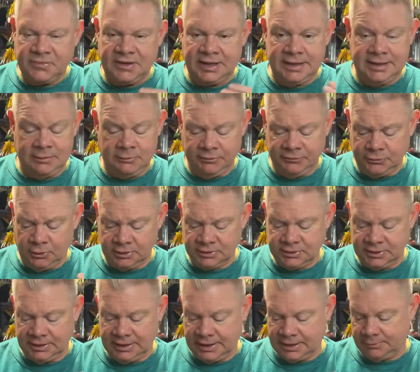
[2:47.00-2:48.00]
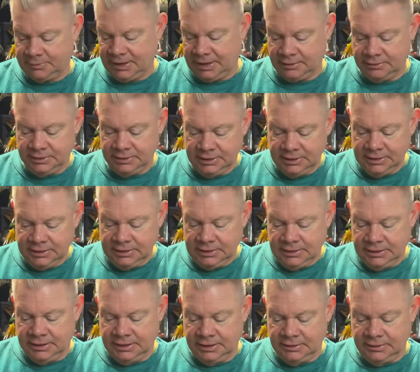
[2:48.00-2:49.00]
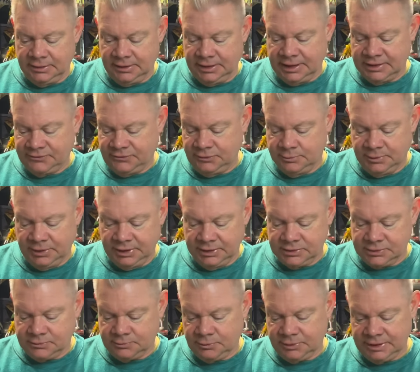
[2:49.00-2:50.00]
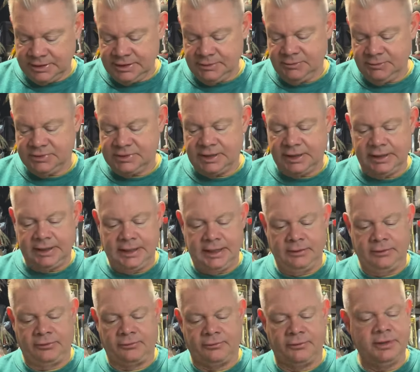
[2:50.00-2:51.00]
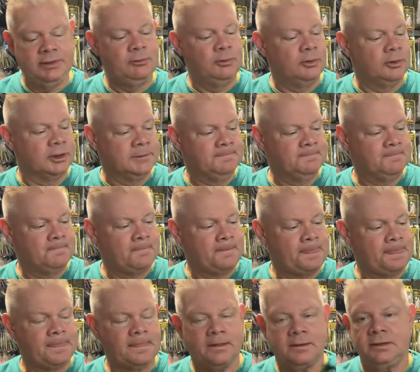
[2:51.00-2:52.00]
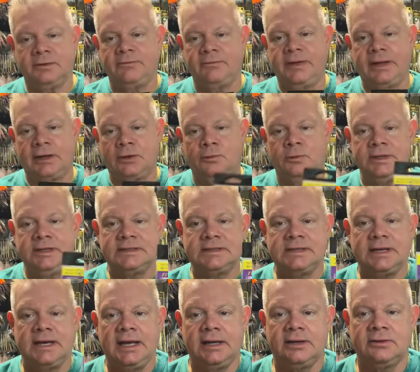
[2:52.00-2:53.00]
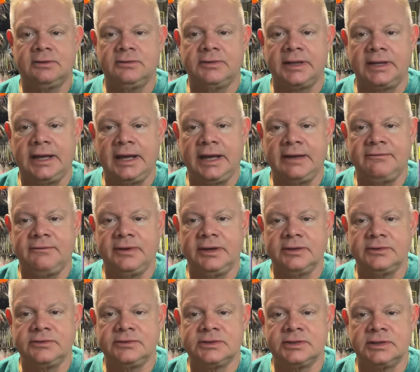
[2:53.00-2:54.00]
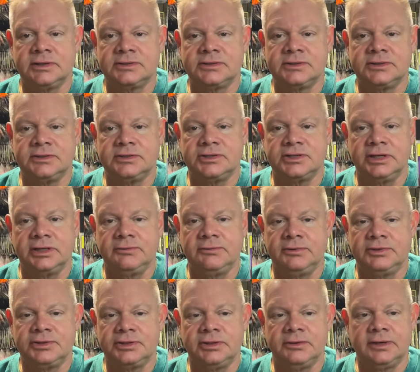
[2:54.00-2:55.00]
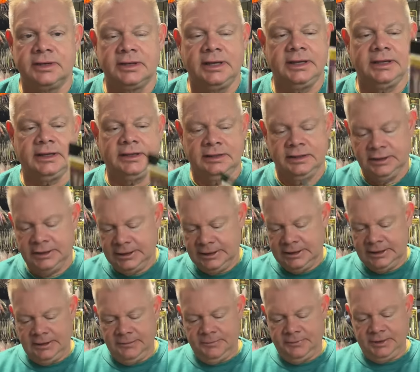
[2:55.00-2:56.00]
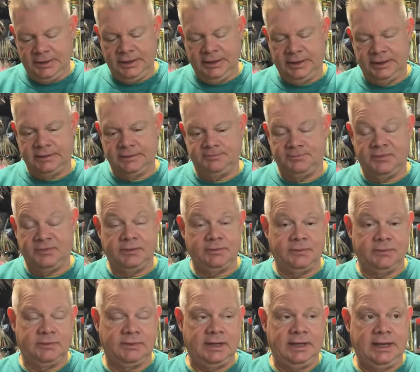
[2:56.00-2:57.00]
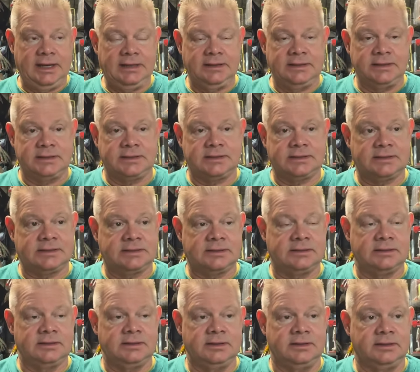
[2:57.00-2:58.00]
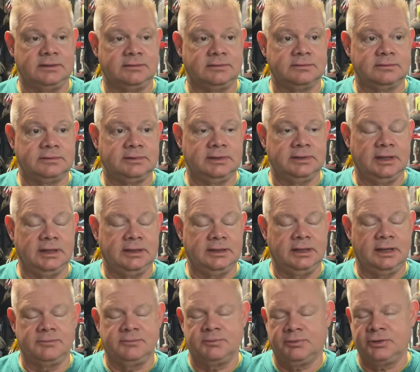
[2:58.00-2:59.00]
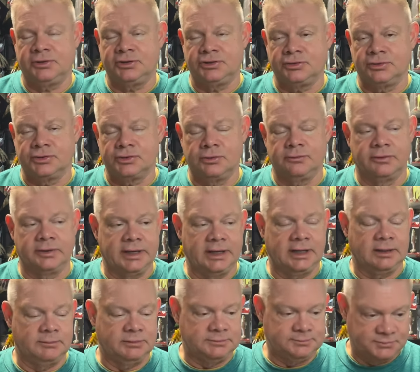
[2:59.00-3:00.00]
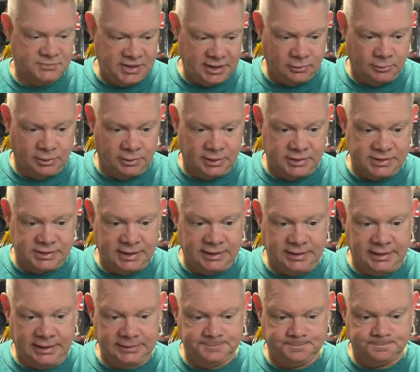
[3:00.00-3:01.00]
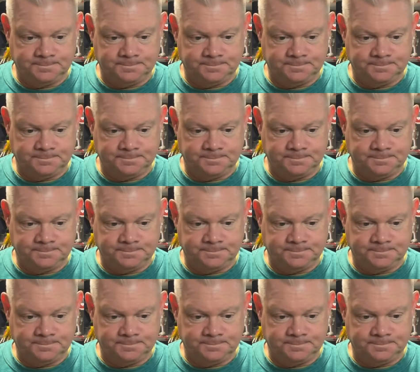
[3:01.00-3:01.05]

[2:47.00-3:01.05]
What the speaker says: and that we've talked a lot about the last few months. What I did was I got three more of that Queen Tackle, that half-ounce tungsten jig, which you know I like. And they had this, you know, I'm pretty sure it's over now, but Tackle Warehouse had that